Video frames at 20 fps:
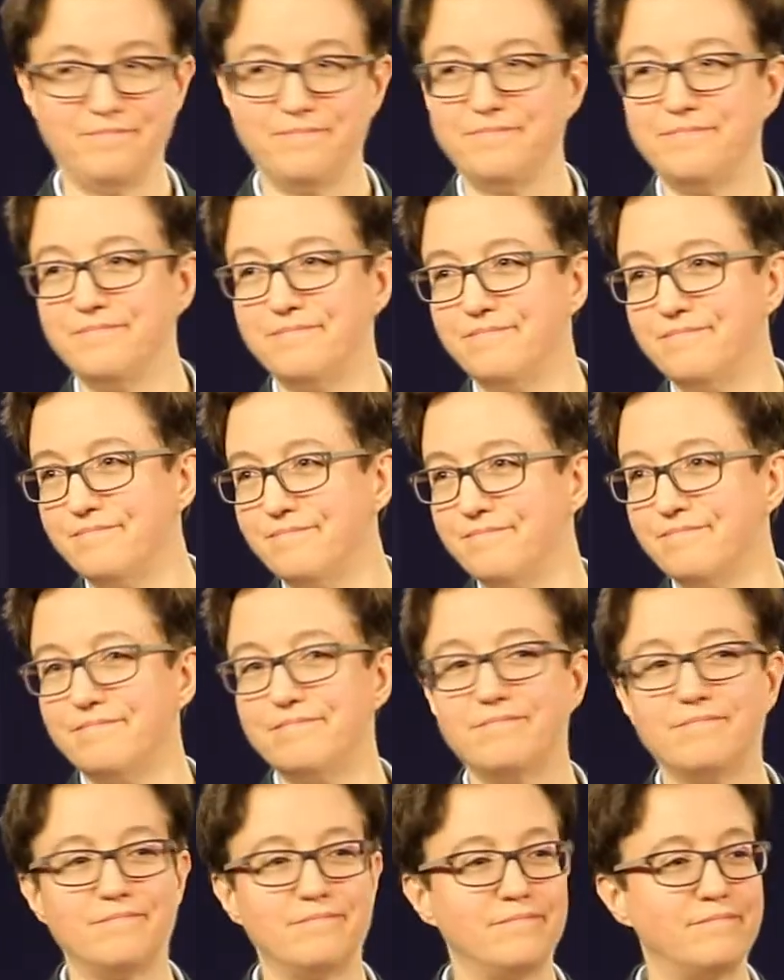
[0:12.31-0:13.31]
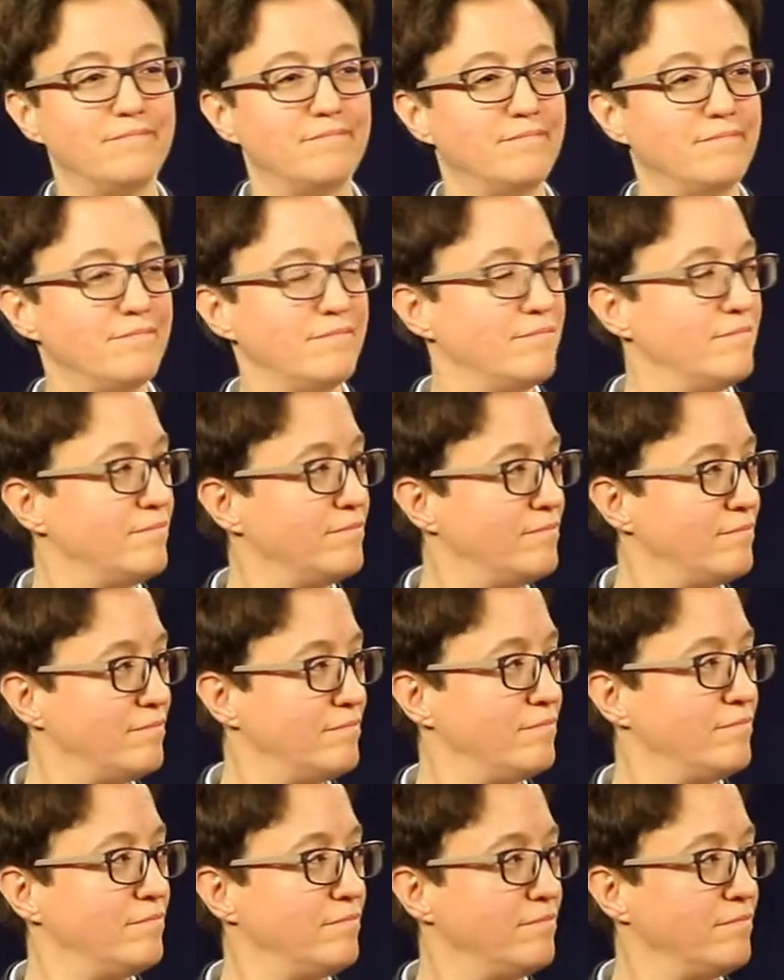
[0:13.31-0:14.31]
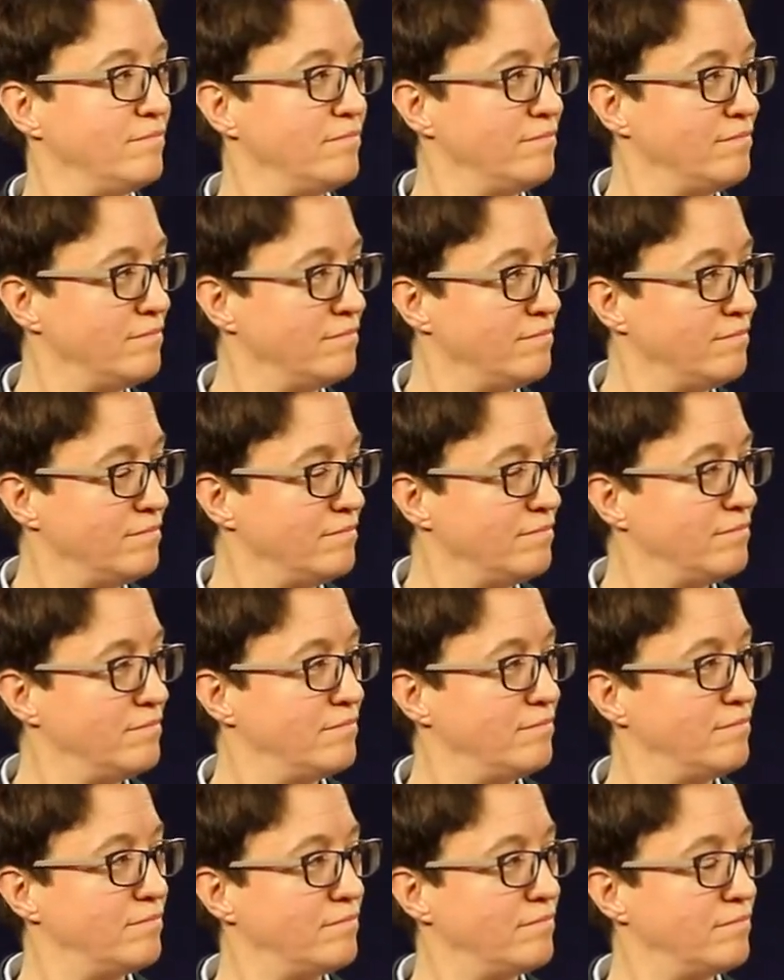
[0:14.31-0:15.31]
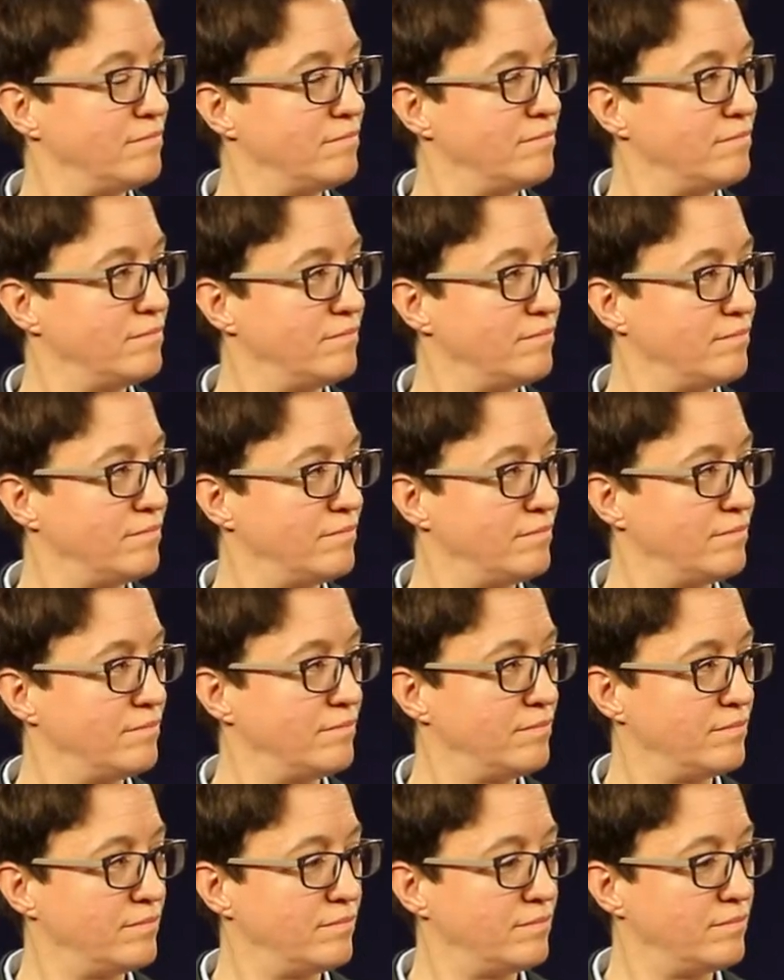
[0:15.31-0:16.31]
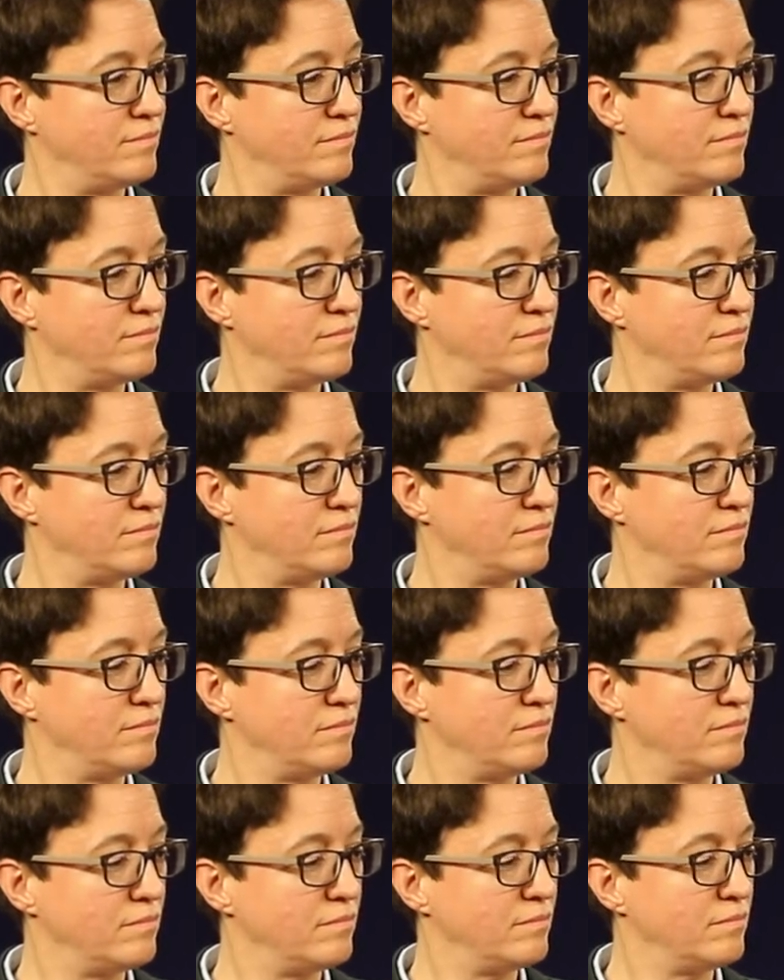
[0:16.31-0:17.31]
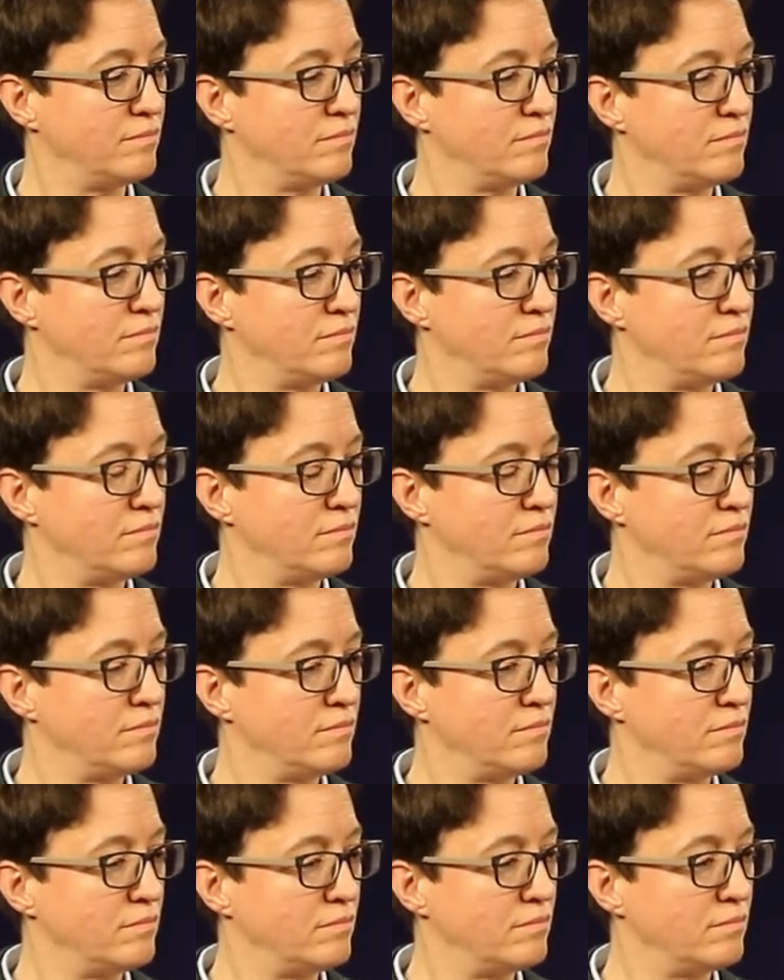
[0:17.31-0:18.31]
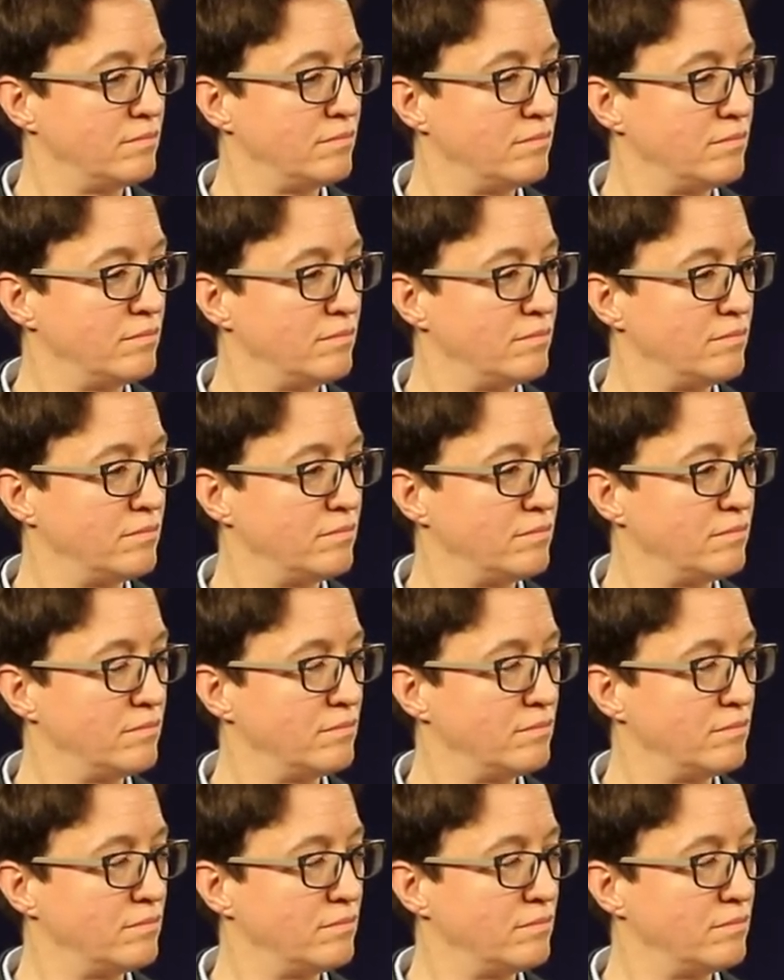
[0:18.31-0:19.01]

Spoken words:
No words are spoken by the person on screen.